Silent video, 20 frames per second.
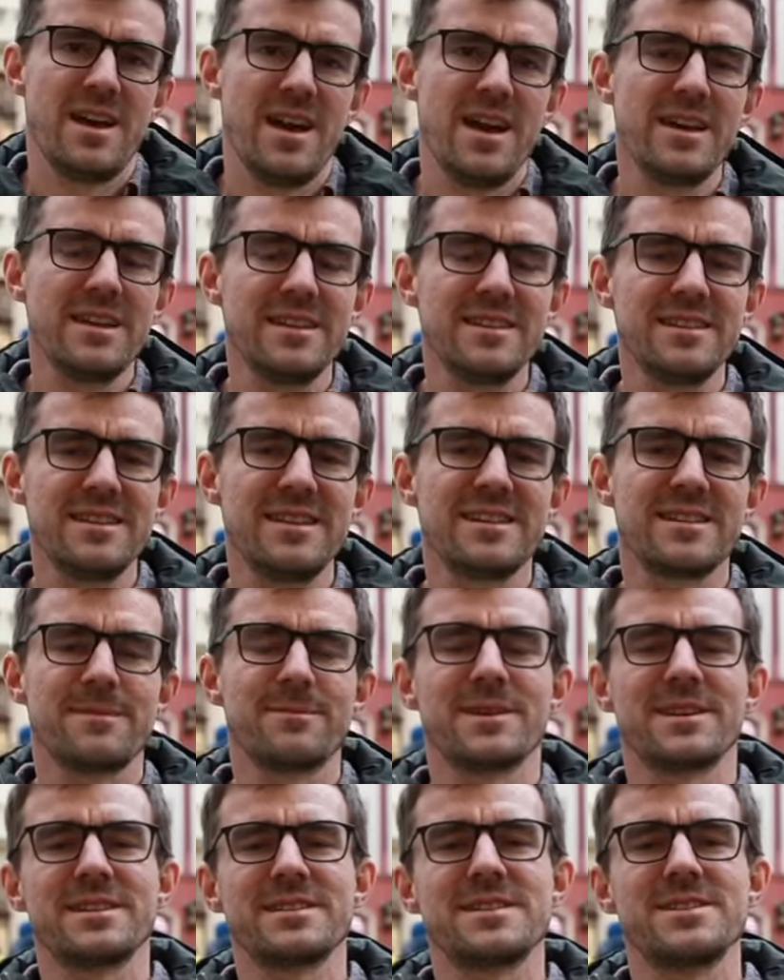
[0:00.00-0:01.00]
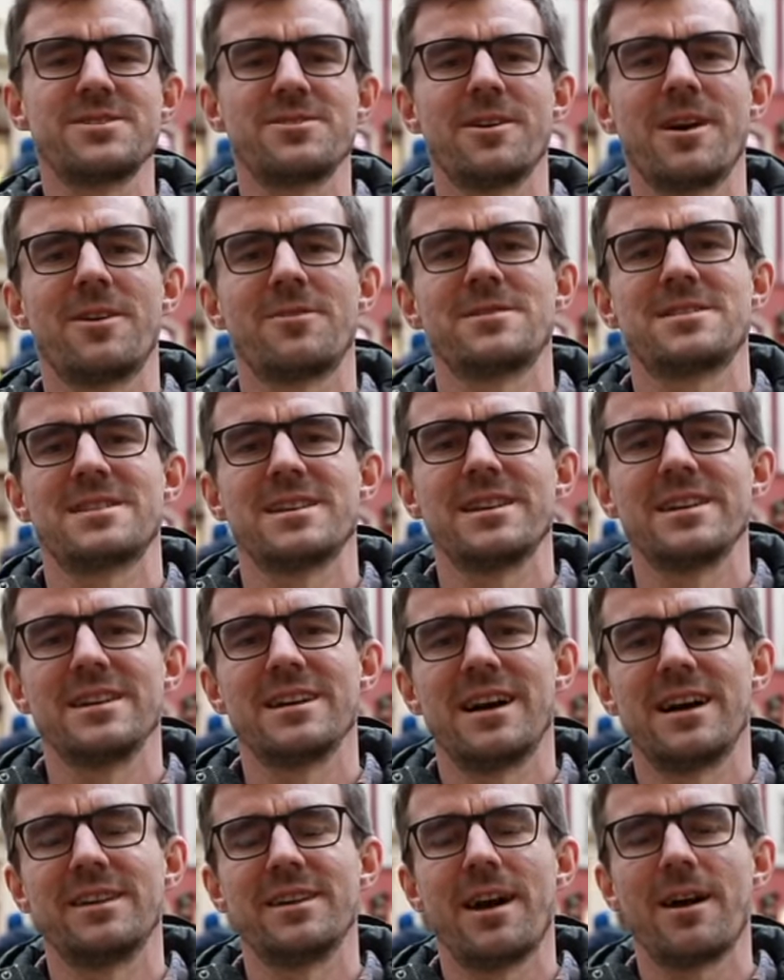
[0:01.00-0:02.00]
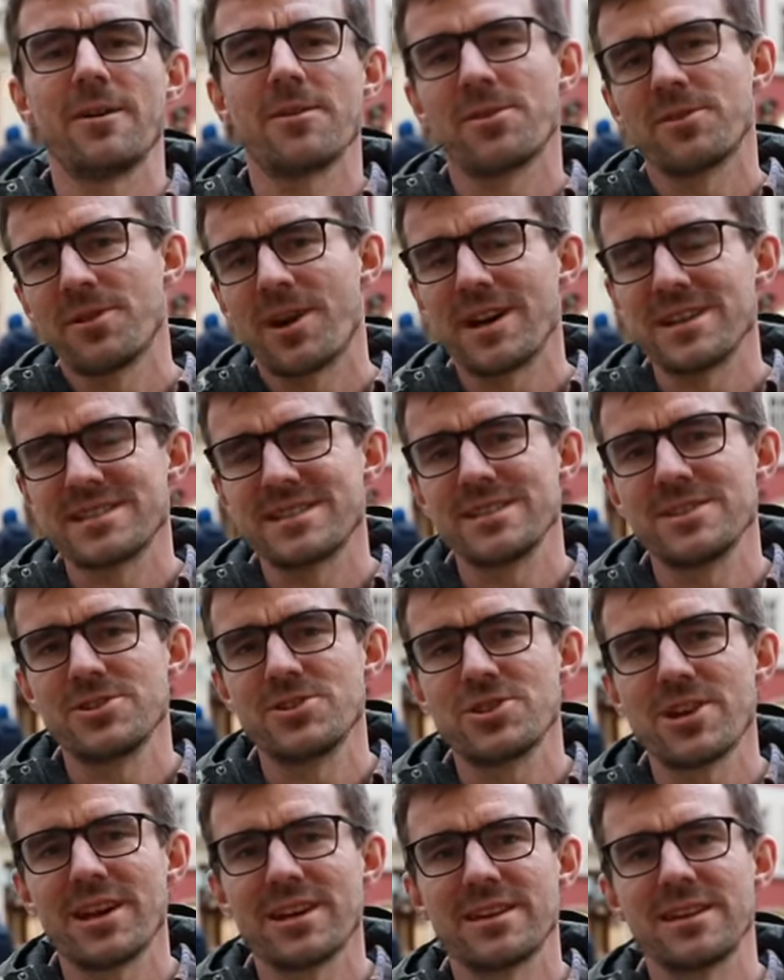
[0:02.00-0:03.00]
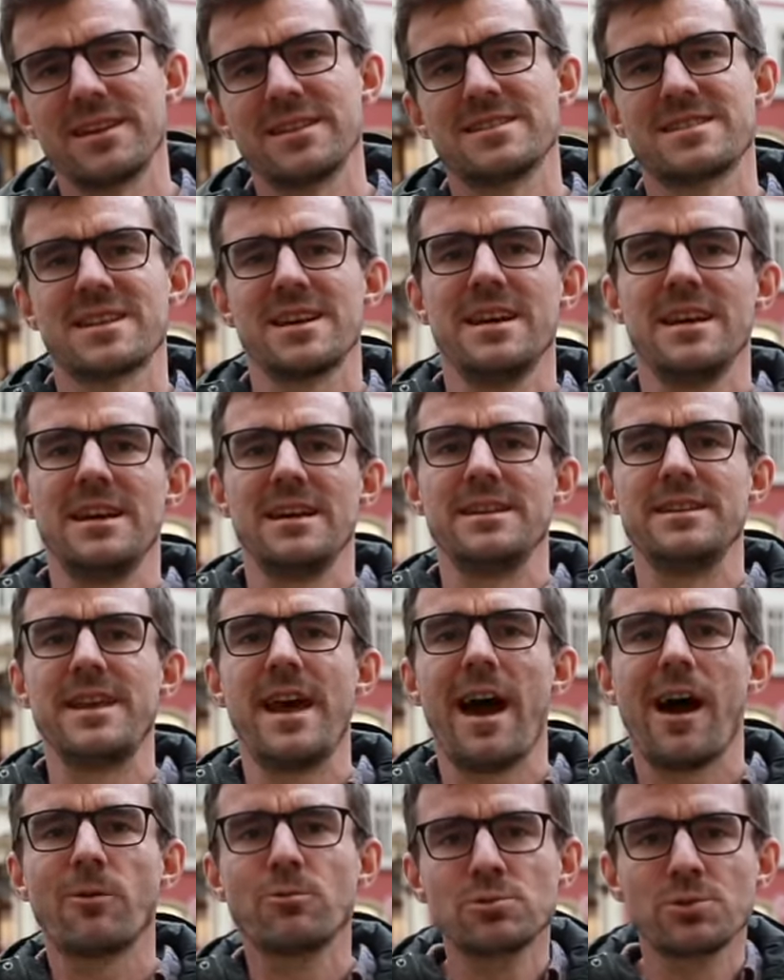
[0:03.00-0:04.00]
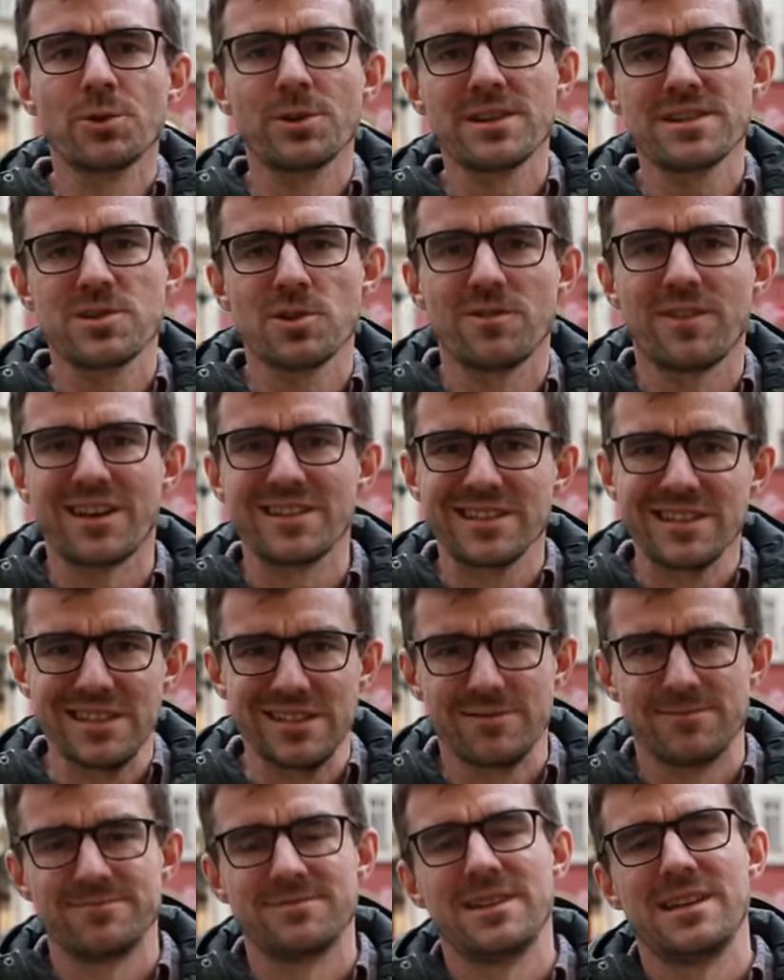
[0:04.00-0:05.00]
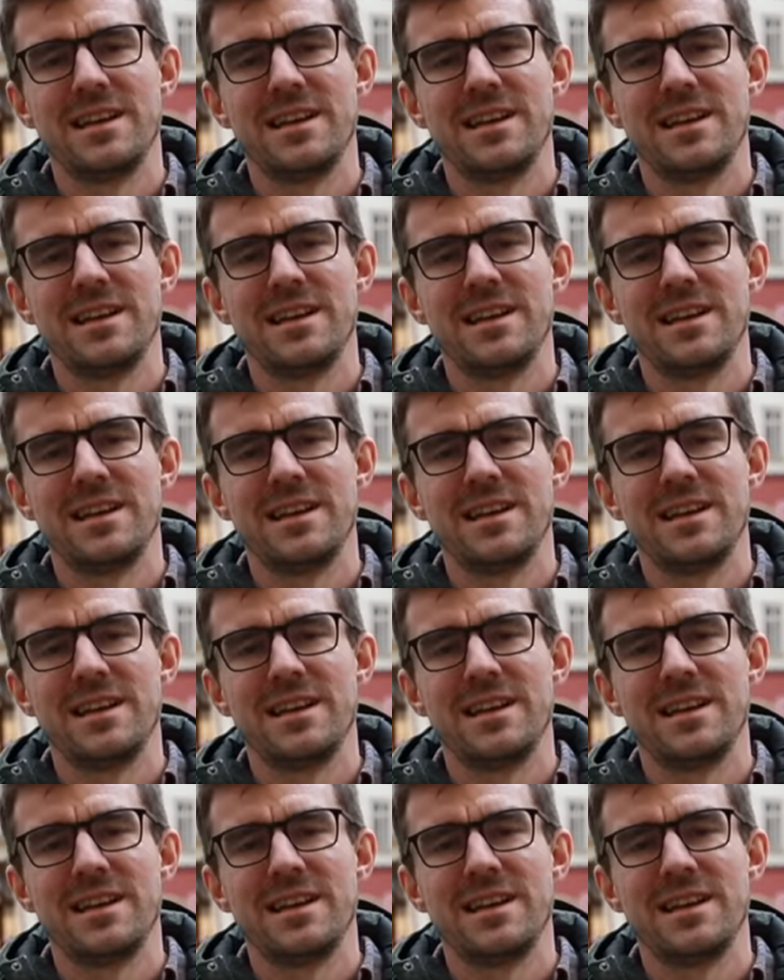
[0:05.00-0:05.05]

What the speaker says: And in the end, I'm going to teach you how to say unauthorized in Czech. It's neautorizovaný.